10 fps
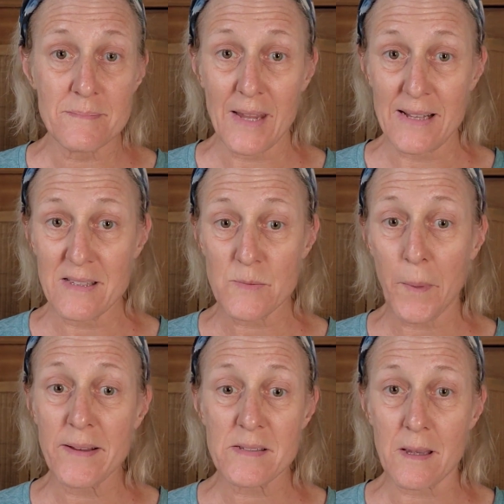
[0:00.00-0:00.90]
It's
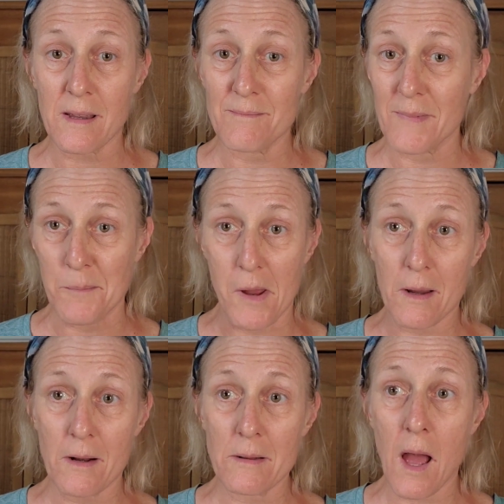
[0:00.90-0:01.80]
spicy, I'm not
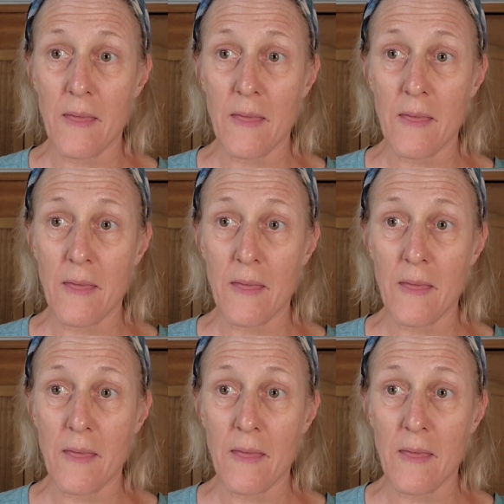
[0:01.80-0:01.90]
gonna lie.